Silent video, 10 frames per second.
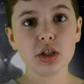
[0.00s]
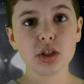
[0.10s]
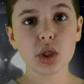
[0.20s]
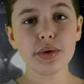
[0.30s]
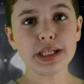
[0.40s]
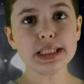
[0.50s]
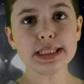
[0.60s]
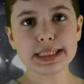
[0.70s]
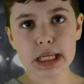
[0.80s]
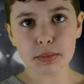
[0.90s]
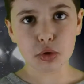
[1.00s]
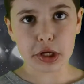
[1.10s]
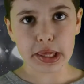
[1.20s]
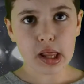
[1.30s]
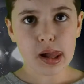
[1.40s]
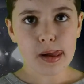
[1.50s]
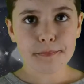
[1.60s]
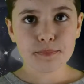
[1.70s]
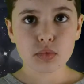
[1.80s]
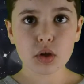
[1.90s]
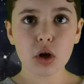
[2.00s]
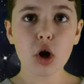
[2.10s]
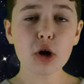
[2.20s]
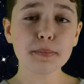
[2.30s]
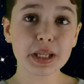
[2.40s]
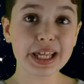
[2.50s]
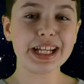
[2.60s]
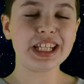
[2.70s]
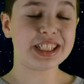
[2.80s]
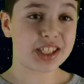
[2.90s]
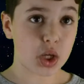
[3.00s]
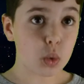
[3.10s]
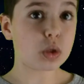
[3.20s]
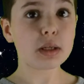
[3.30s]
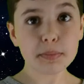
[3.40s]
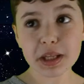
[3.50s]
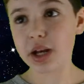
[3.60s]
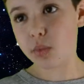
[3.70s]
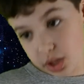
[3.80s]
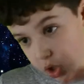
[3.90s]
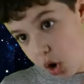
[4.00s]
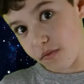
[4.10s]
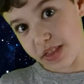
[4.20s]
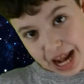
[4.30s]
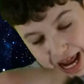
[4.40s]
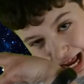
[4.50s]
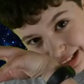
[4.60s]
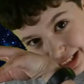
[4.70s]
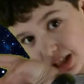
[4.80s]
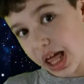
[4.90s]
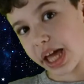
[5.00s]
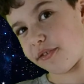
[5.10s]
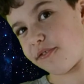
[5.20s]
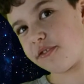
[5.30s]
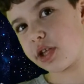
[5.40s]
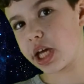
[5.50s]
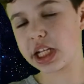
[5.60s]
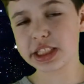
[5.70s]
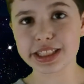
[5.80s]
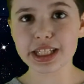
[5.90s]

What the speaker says: So in summary, our planet is the only planet we know of that has life, and